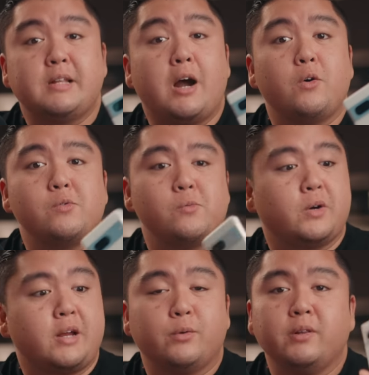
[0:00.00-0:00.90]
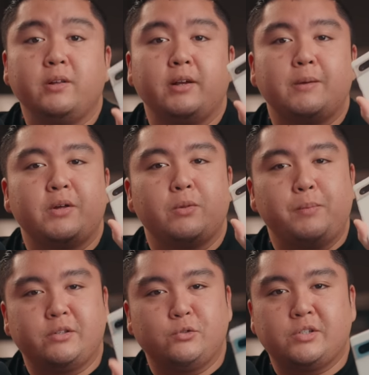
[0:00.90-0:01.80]
Now, what I really like about the
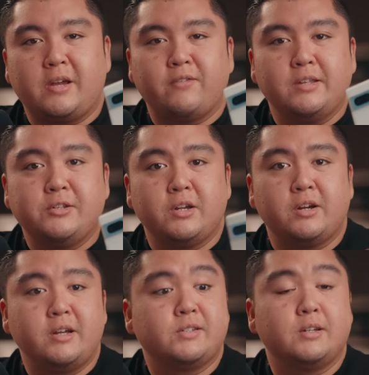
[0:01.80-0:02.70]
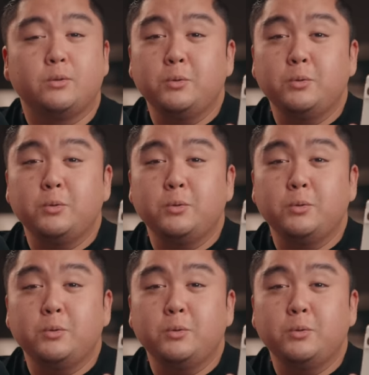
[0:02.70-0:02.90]
Pixel 7 this year is that